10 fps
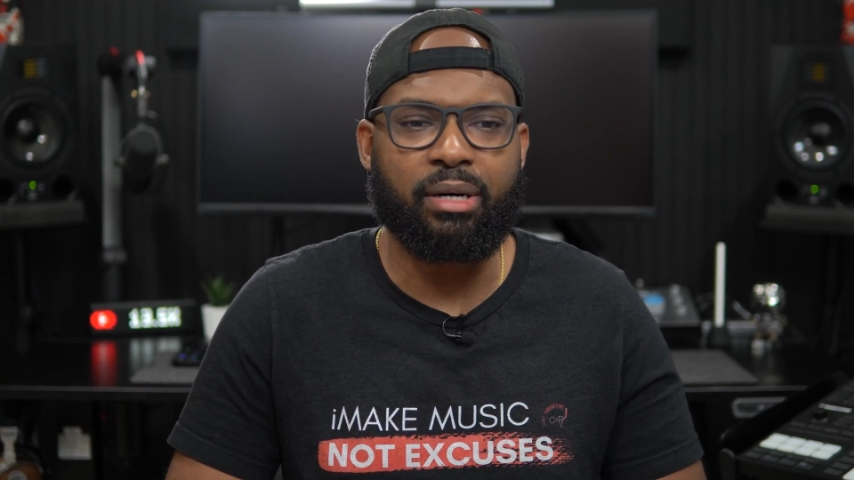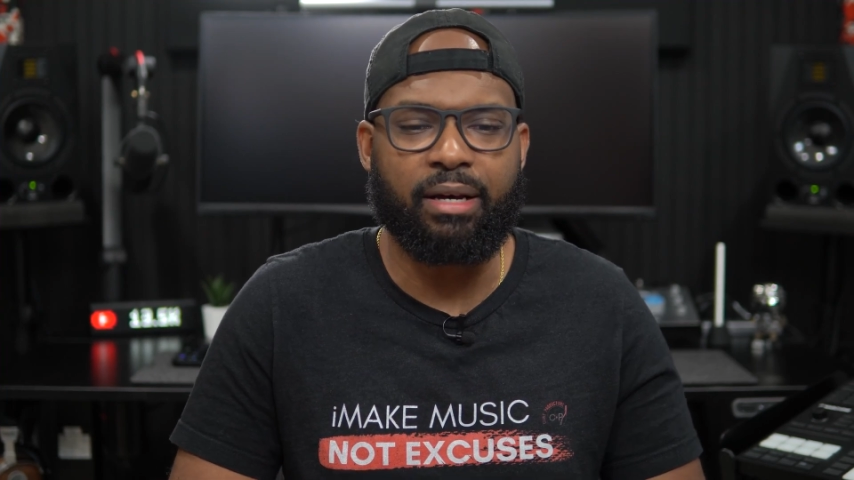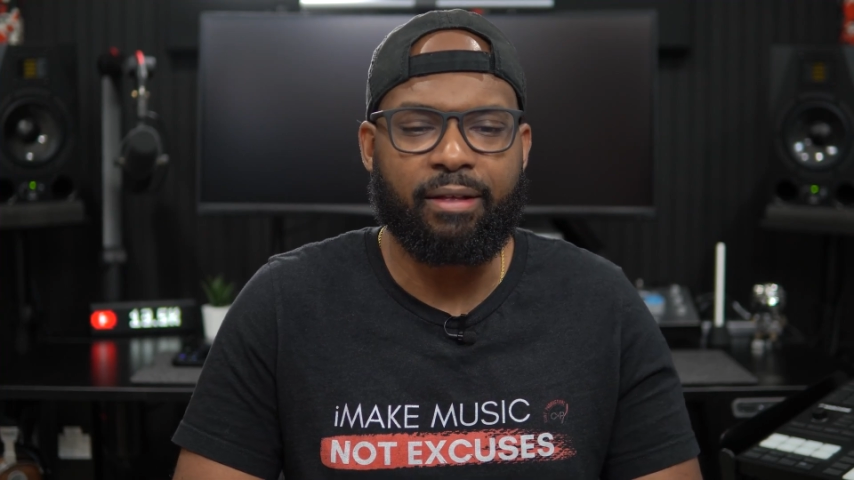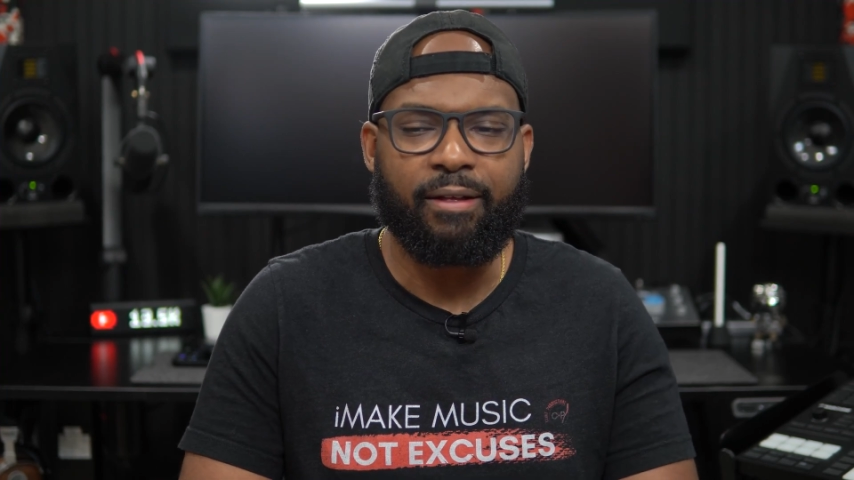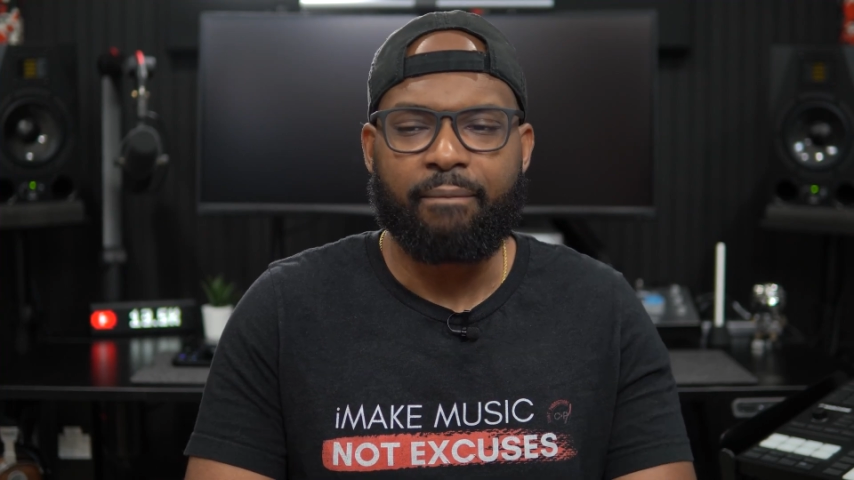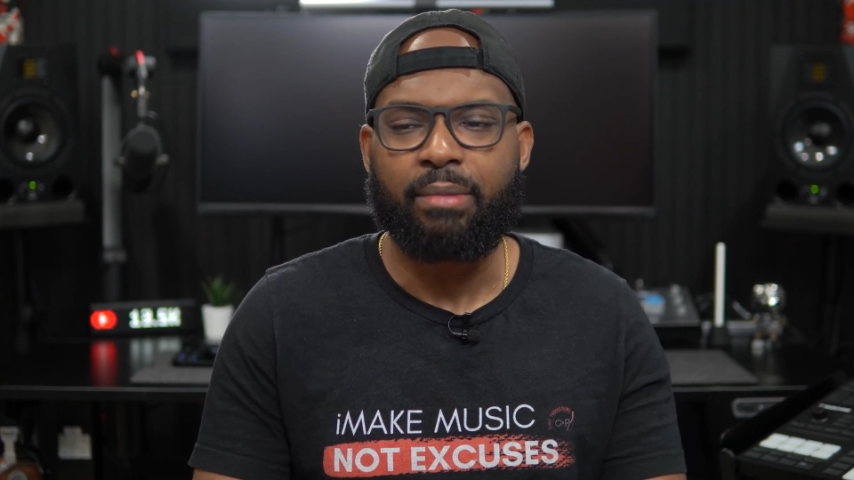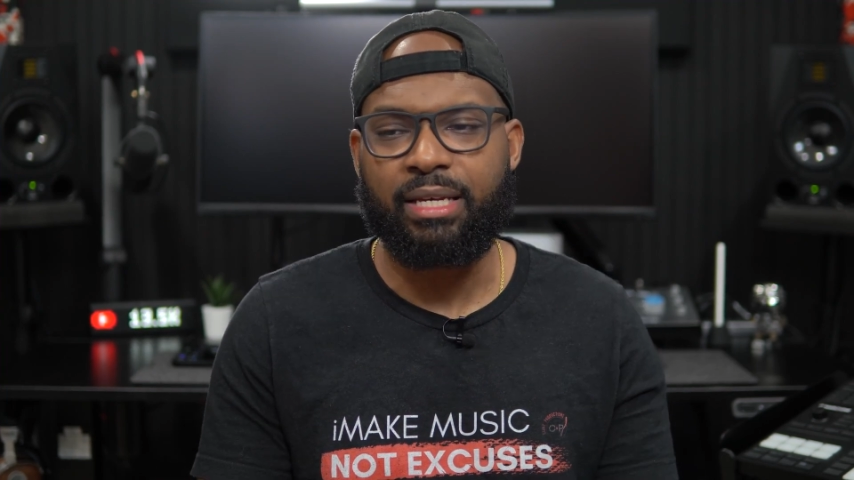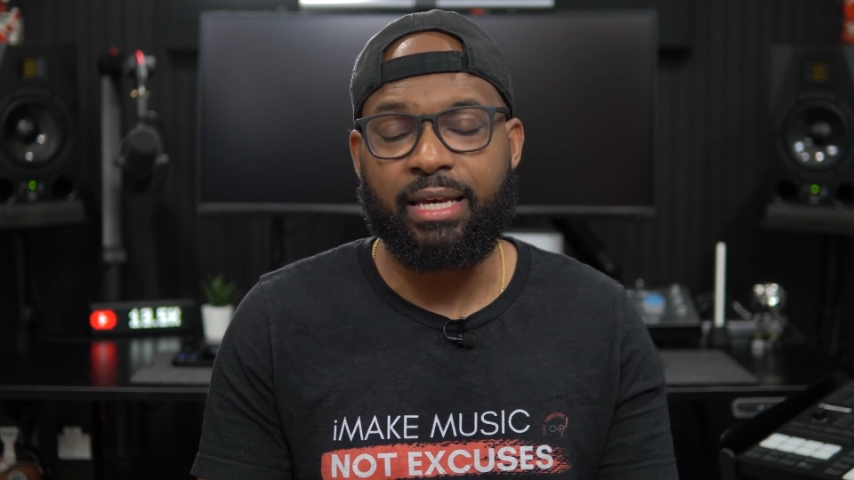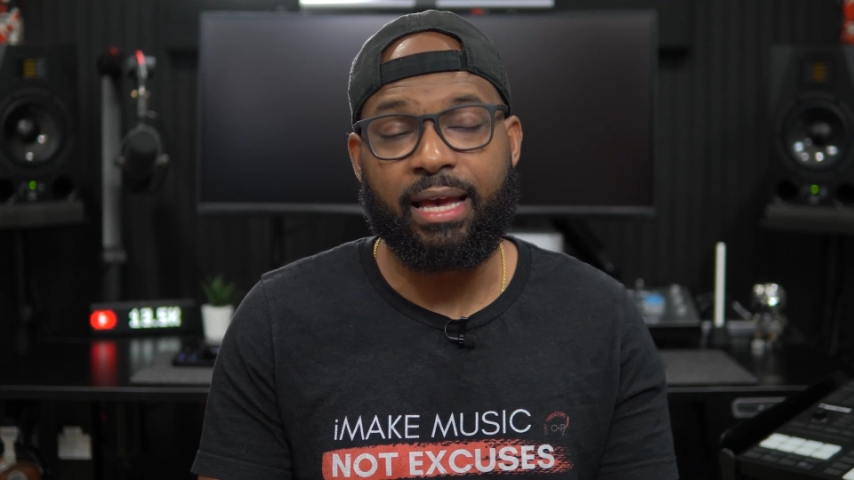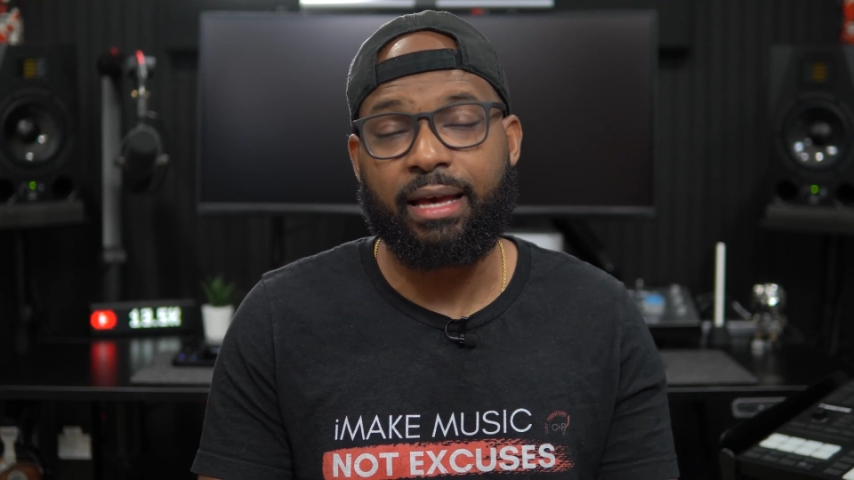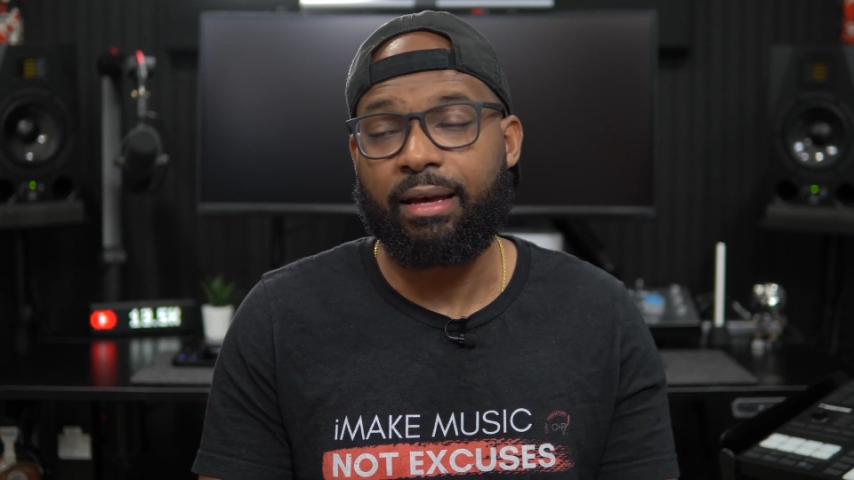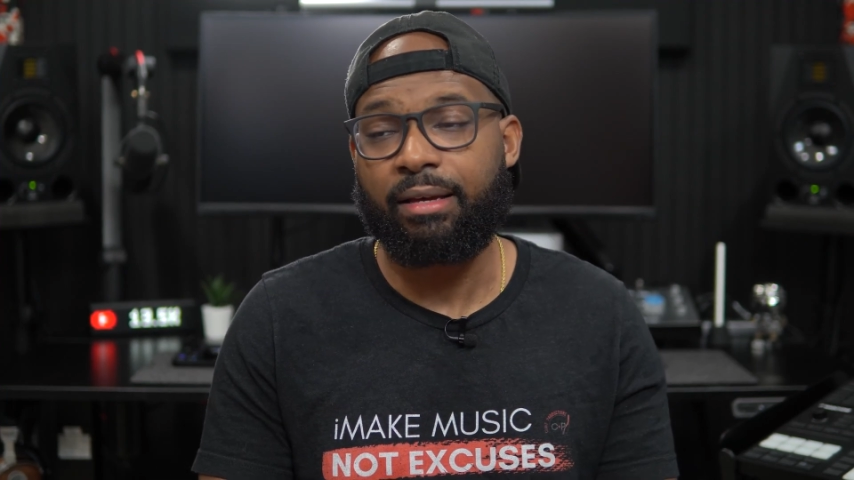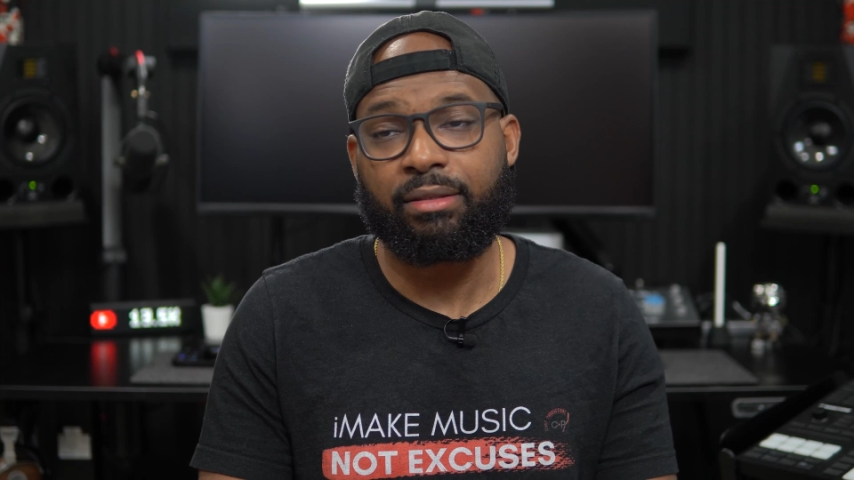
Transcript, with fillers: But yeah,